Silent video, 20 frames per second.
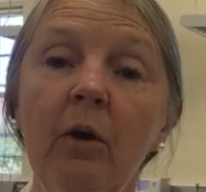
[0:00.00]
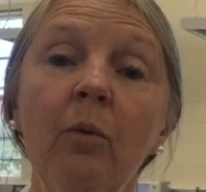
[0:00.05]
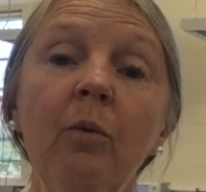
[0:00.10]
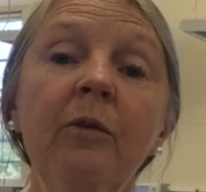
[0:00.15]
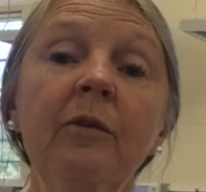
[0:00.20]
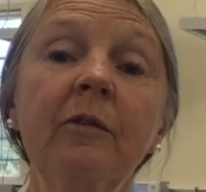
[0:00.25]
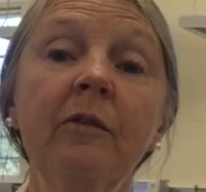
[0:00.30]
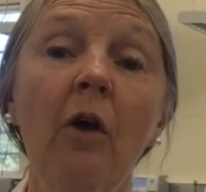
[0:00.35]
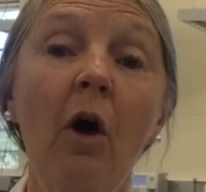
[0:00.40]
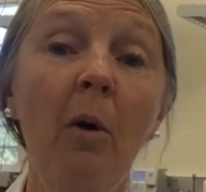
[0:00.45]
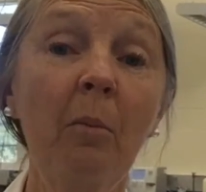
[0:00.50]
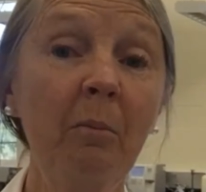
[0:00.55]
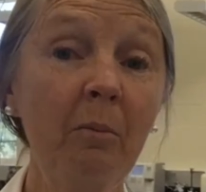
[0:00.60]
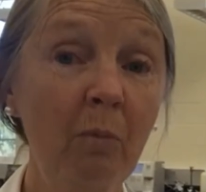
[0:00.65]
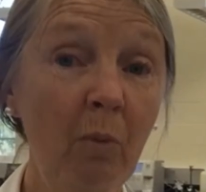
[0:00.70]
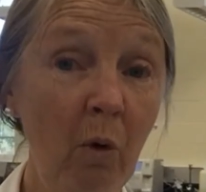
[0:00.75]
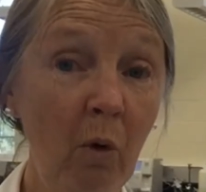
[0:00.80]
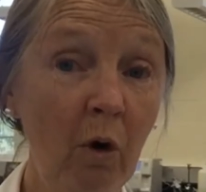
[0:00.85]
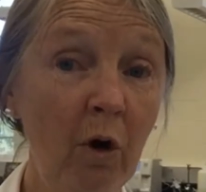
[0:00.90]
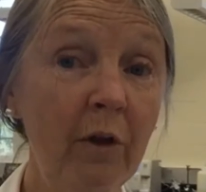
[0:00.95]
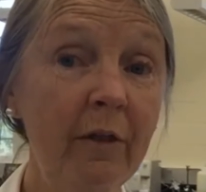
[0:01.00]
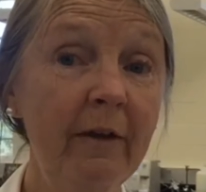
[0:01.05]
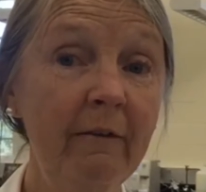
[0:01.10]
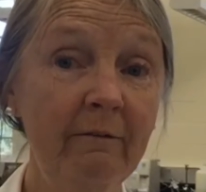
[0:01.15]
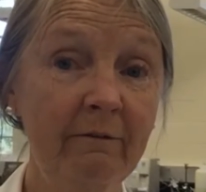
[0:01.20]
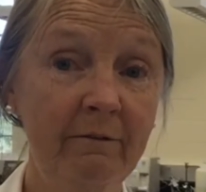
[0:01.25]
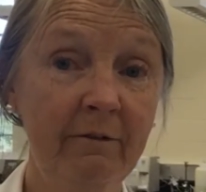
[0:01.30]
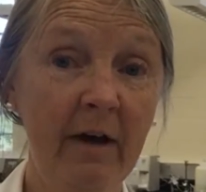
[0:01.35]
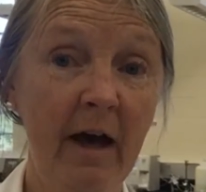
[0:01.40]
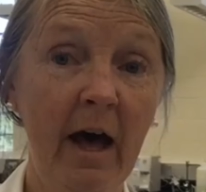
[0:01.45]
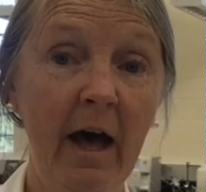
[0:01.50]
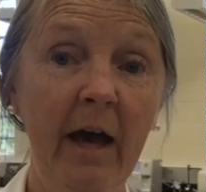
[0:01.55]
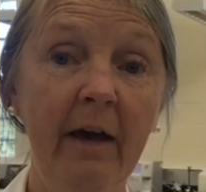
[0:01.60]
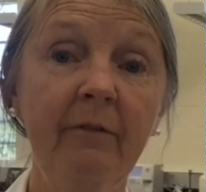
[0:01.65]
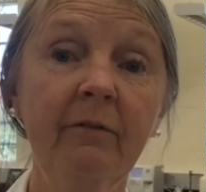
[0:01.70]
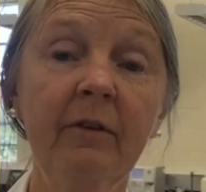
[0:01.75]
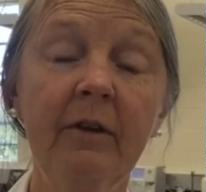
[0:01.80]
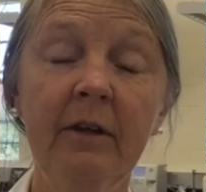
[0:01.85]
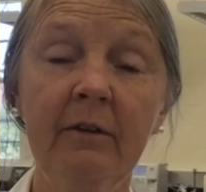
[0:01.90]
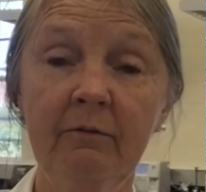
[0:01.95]
We saw more than
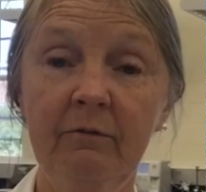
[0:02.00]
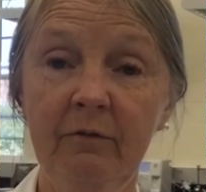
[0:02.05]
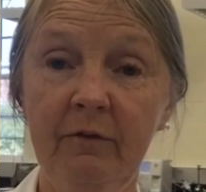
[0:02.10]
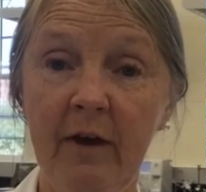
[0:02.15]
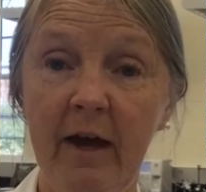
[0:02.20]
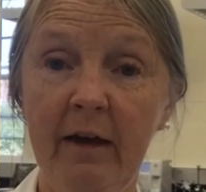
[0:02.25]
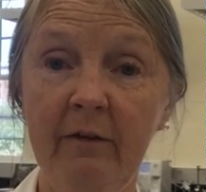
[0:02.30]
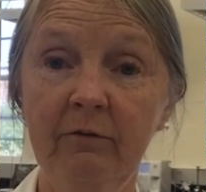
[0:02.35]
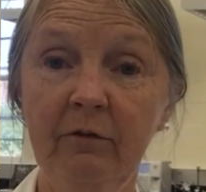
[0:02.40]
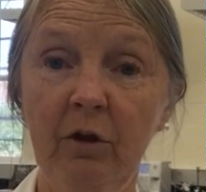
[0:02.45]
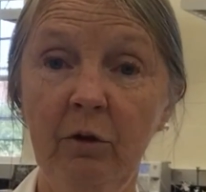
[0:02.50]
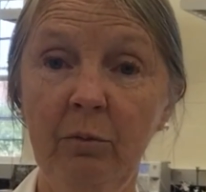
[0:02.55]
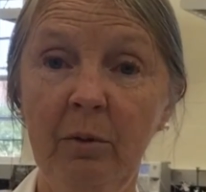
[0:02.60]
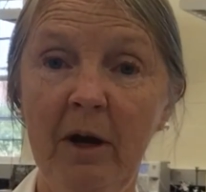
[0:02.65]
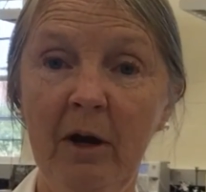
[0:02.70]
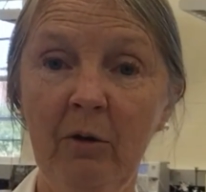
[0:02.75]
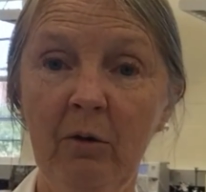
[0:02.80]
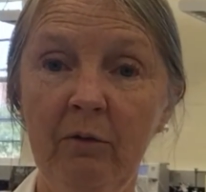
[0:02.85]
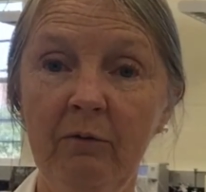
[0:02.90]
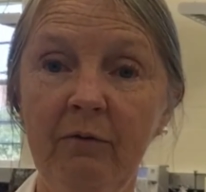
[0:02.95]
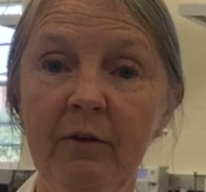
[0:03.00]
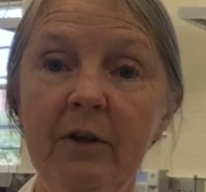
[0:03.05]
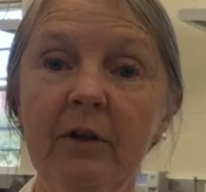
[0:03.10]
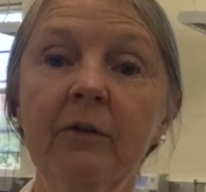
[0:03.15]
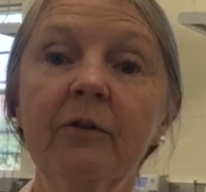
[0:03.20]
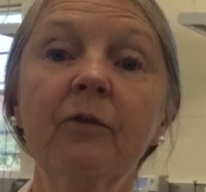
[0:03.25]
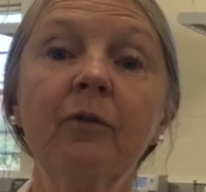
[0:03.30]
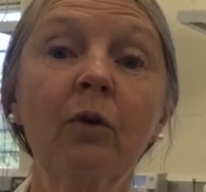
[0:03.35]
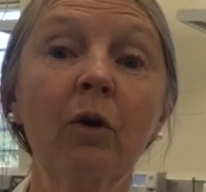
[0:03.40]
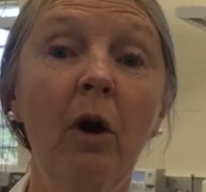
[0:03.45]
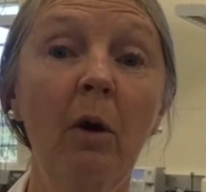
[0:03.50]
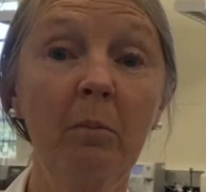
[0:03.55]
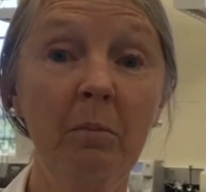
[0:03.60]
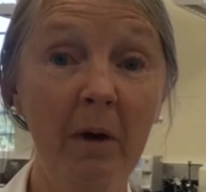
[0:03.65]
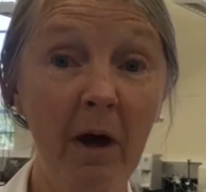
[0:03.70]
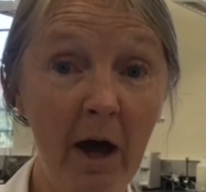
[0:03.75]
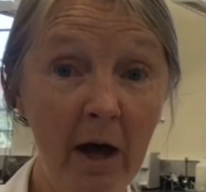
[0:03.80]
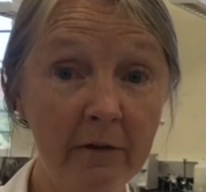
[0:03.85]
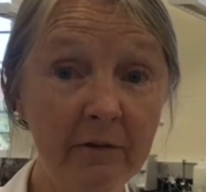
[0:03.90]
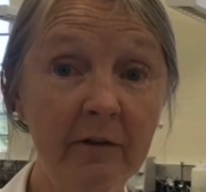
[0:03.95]
5 in 5 low power fields for our
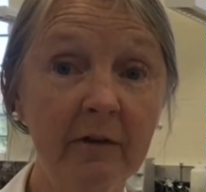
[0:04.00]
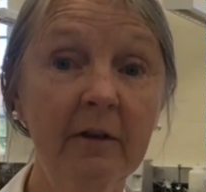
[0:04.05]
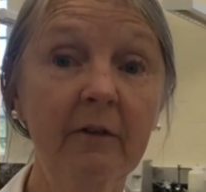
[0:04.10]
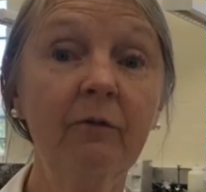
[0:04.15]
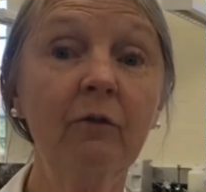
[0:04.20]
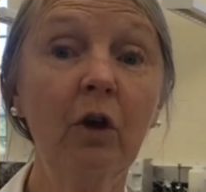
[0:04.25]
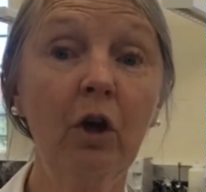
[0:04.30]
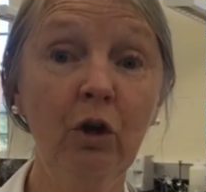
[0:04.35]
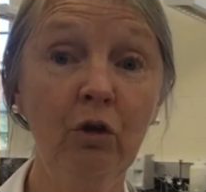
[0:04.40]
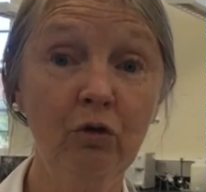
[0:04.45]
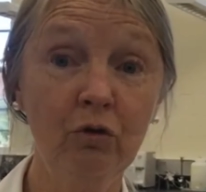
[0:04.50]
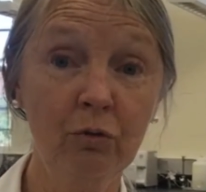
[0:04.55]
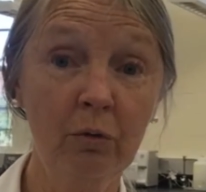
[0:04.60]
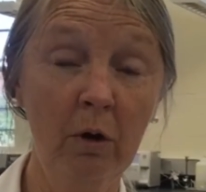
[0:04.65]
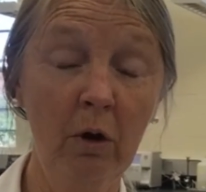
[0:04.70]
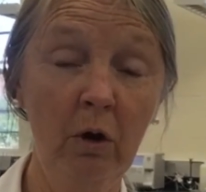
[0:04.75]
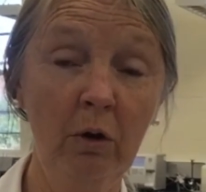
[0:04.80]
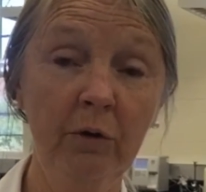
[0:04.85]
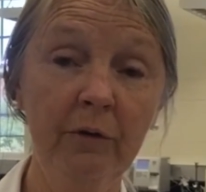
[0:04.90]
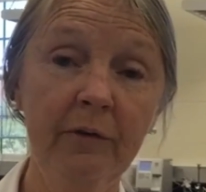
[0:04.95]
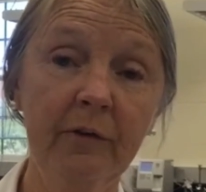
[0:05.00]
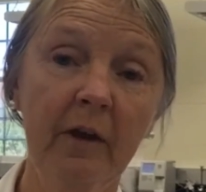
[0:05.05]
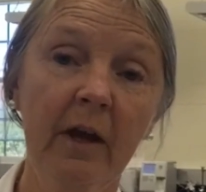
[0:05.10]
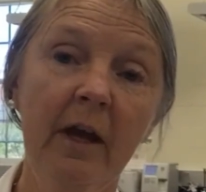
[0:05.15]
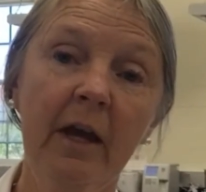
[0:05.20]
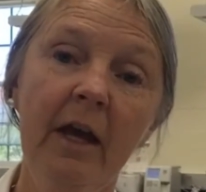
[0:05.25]
positive controls.